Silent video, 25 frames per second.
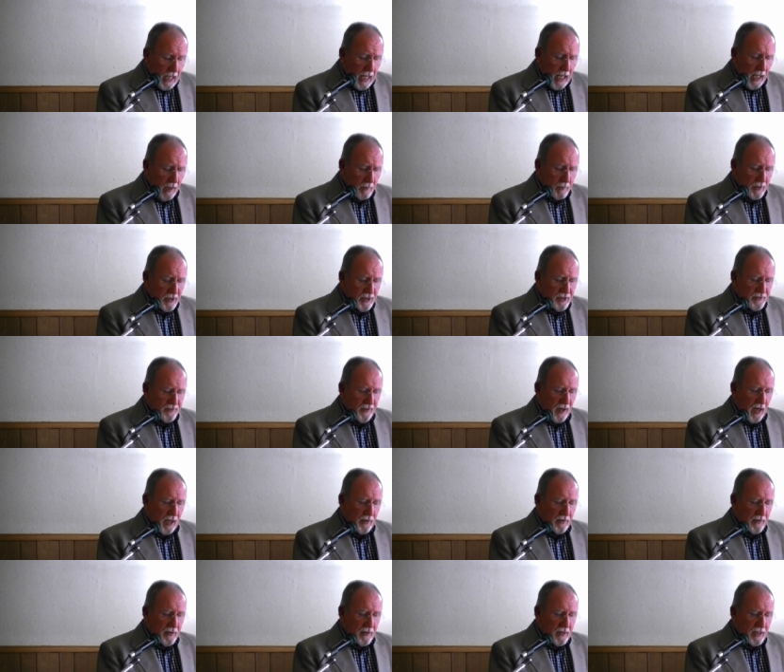Help us,
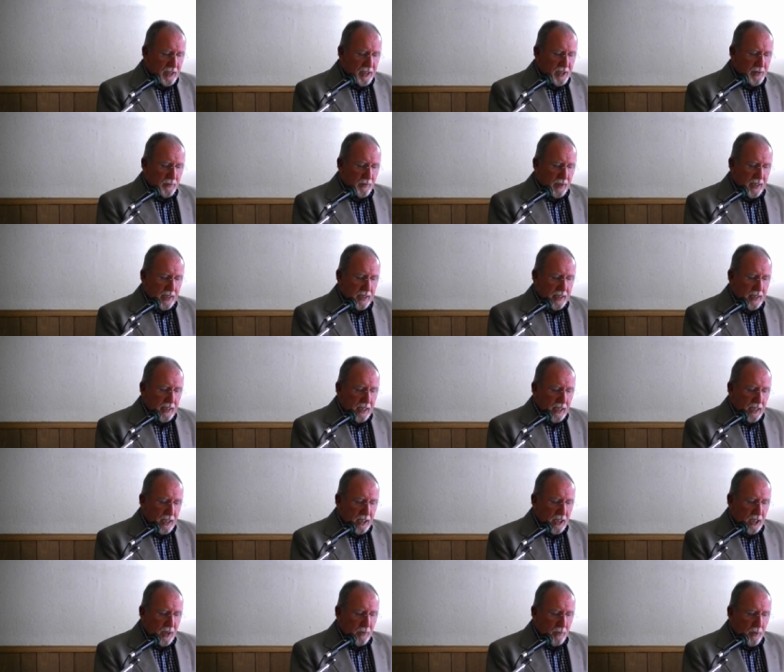Father, as we
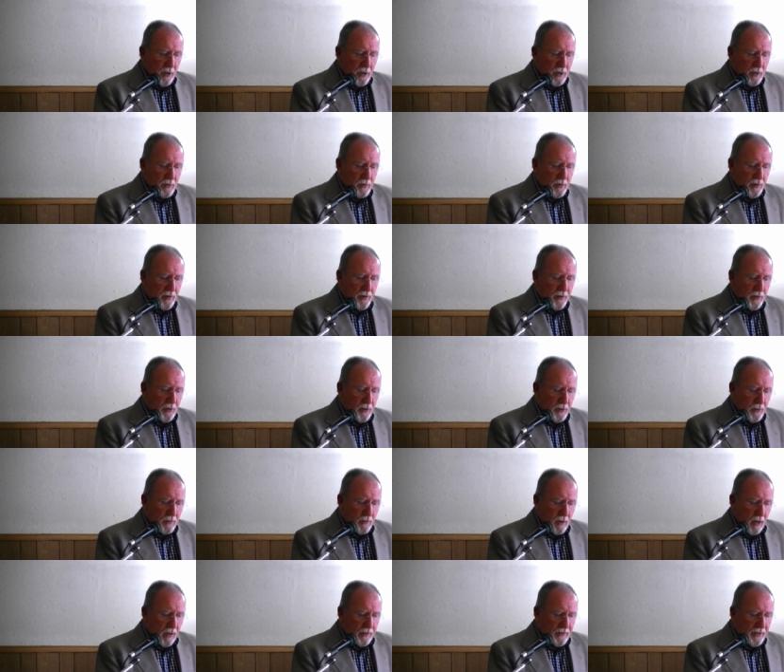commune with
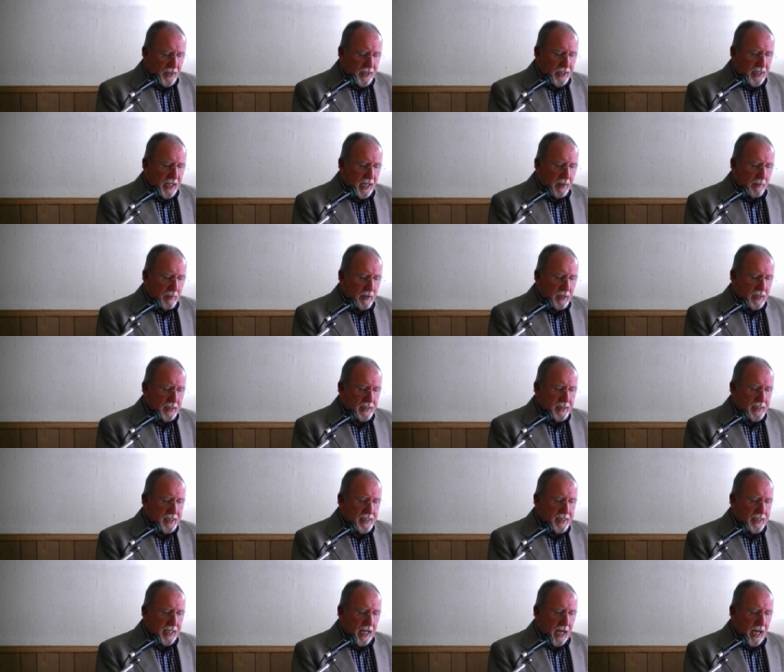you around the table at
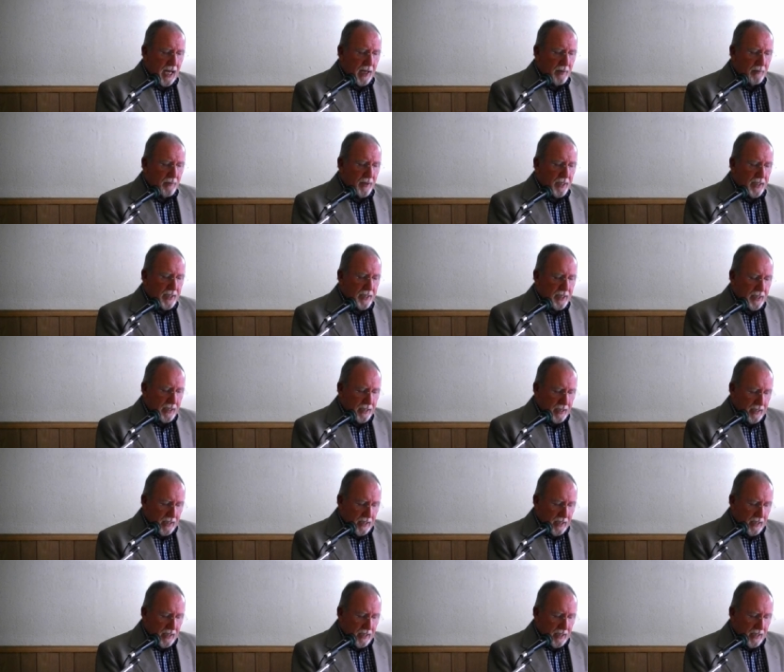this time, that